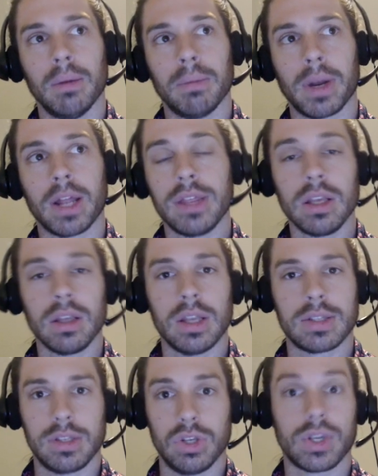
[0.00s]
But I think
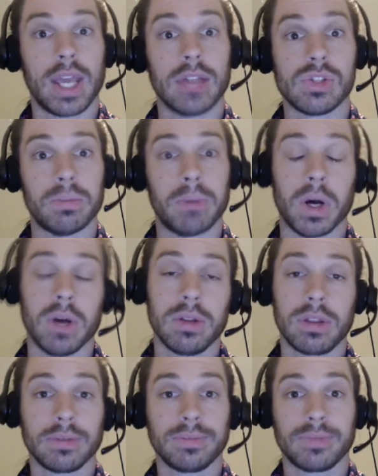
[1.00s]
you can do
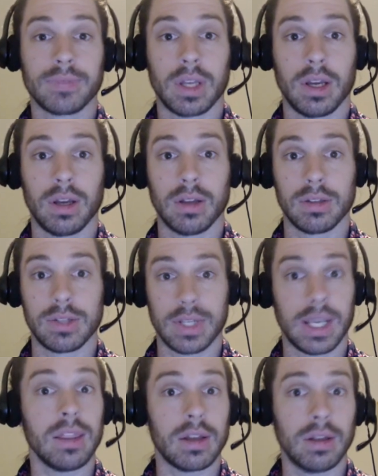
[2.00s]
both
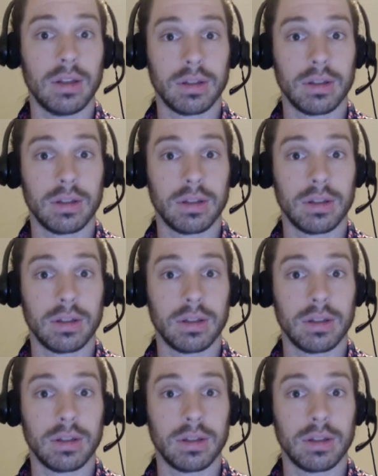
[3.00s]
together.